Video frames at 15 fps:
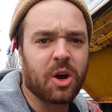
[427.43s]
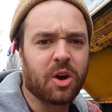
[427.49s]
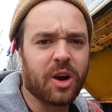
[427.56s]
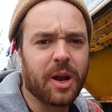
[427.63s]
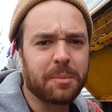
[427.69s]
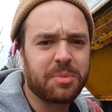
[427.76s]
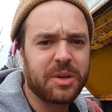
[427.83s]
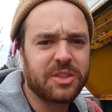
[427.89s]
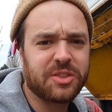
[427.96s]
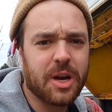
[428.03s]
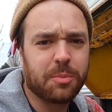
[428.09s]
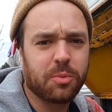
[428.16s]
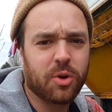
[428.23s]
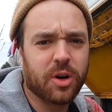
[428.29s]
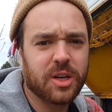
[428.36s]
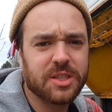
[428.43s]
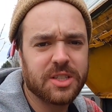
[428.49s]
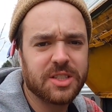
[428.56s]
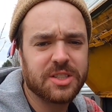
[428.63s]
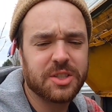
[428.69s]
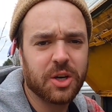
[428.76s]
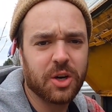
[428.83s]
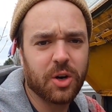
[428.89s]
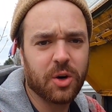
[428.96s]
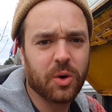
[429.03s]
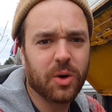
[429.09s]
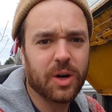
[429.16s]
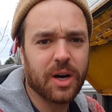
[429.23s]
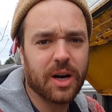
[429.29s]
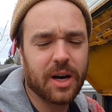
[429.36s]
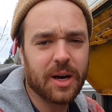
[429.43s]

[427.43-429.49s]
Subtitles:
All right, P-trap works. So